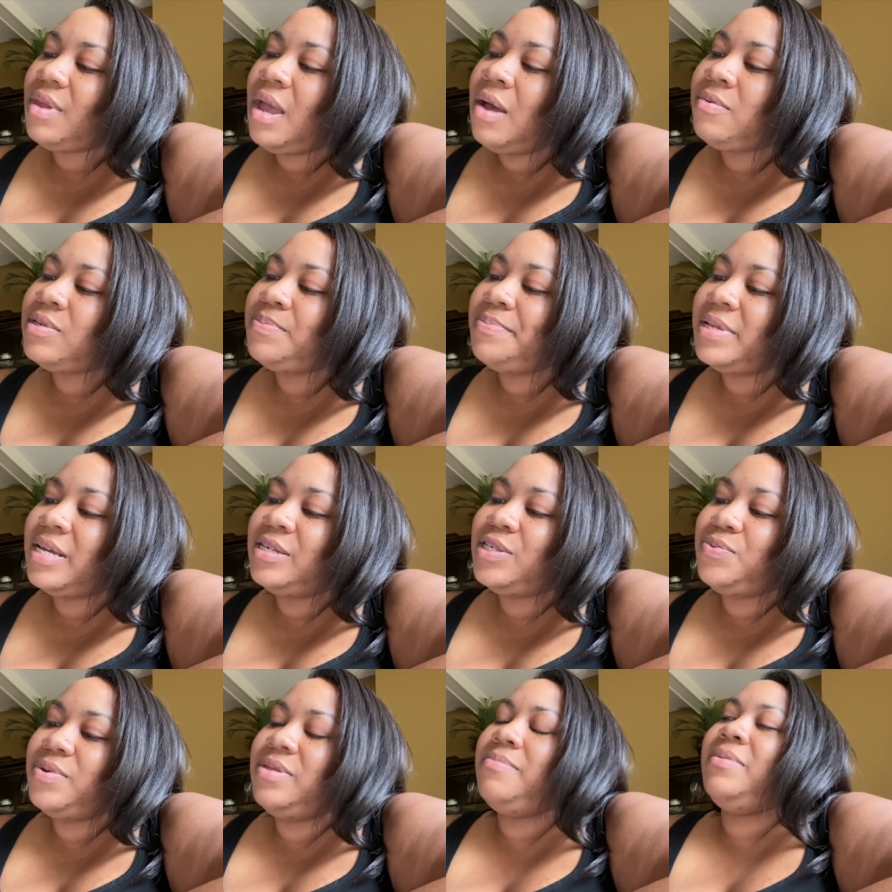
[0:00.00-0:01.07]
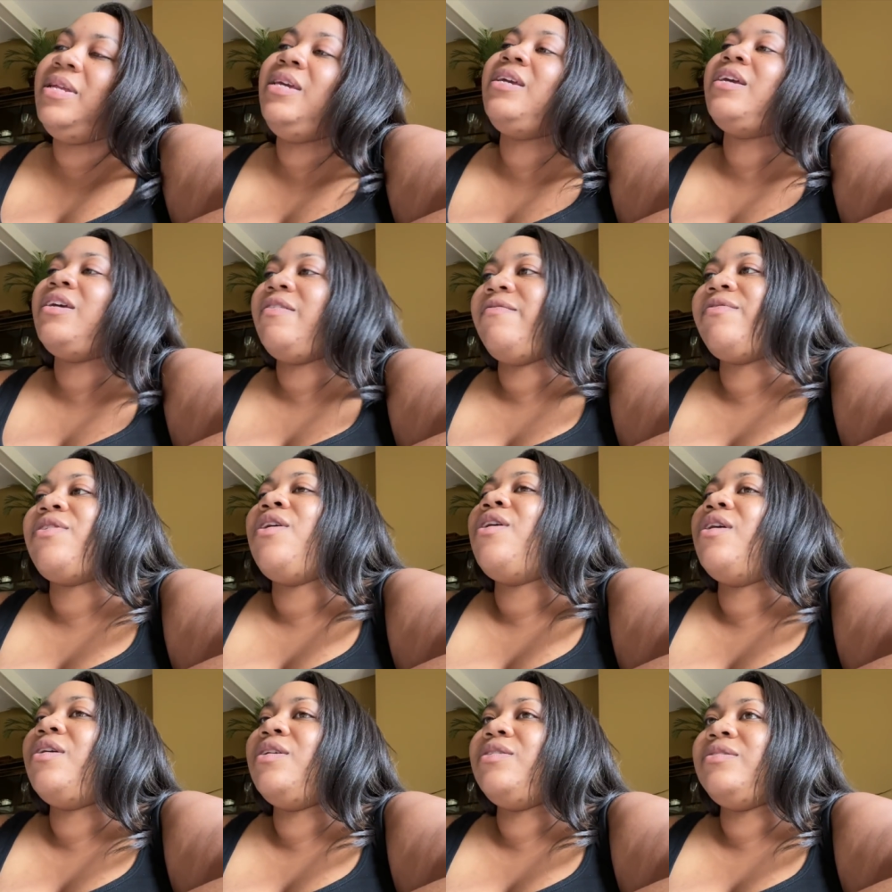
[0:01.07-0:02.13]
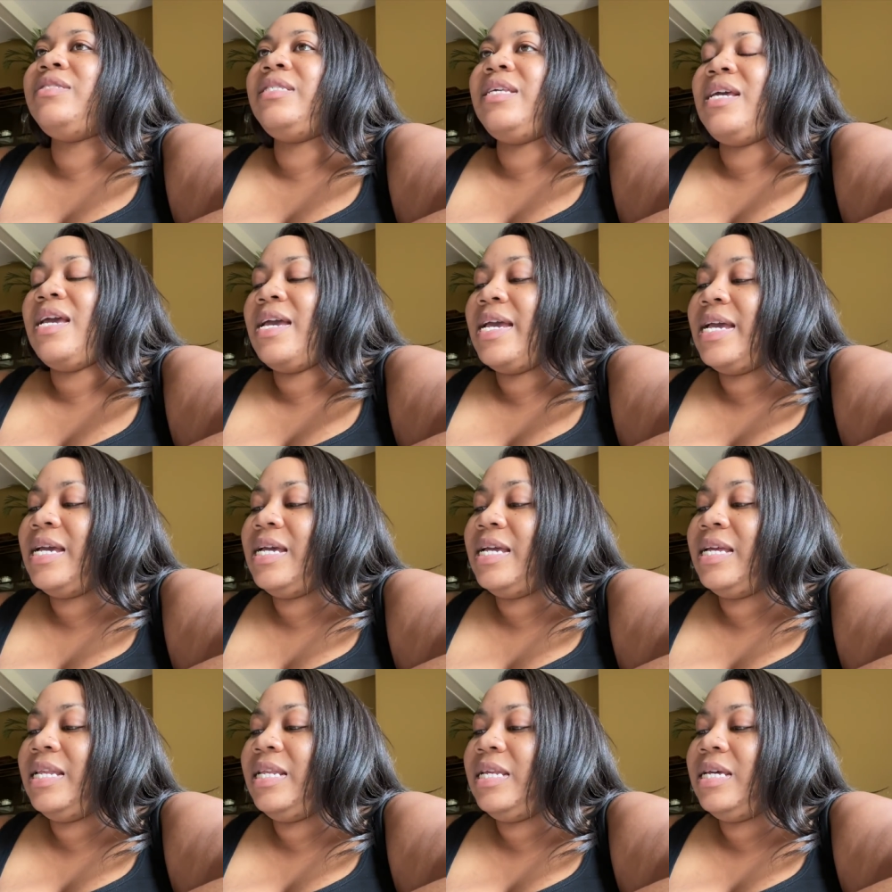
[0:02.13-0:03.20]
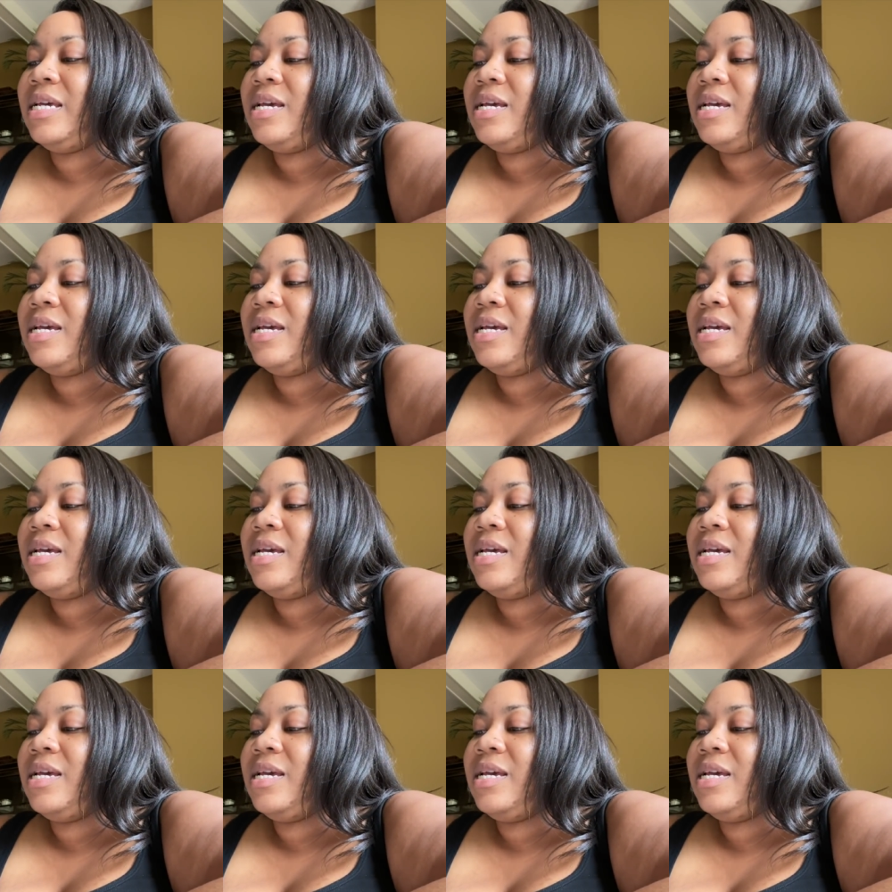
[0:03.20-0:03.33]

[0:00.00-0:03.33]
I was blessed with many gift cards, and